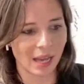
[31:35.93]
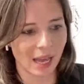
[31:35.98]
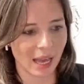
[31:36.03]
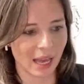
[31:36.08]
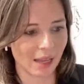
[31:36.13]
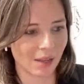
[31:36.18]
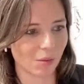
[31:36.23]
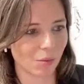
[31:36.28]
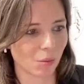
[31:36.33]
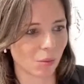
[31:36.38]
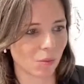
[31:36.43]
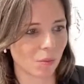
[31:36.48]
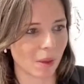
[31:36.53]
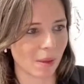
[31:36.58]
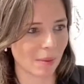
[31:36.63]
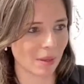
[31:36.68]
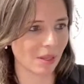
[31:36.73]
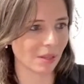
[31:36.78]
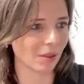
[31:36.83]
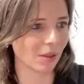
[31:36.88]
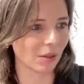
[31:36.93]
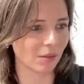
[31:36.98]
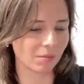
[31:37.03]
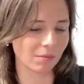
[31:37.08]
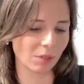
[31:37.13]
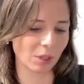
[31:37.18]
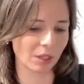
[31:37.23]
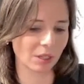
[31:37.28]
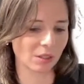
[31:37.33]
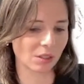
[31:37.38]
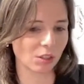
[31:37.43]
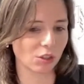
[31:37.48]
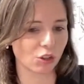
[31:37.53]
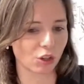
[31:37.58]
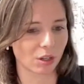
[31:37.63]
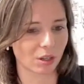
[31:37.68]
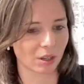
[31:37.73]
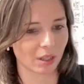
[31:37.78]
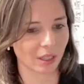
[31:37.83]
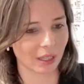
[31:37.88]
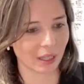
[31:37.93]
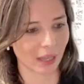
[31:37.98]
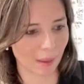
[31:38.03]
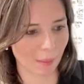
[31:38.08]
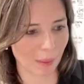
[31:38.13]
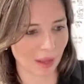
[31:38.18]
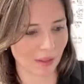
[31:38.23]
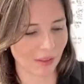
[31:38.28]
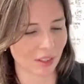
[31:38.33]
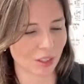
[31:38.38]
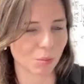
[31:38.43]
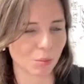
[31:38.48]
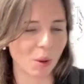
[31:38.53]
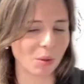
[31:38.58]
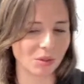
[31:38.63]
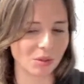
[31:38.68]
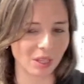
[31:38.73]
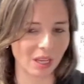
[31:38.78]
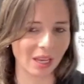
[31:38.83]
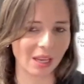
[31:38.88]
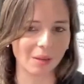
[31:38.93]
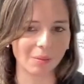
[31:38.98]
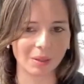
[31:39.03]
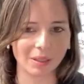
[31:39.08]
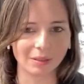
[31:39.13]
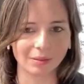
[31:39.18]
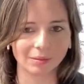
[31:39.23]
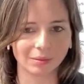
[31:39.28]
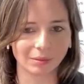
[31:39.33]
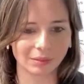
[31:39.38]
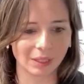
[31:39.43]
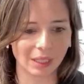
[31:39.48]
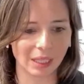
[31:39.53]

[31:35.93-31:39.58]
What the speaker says: Hey, maybe look into journaling about this post game, and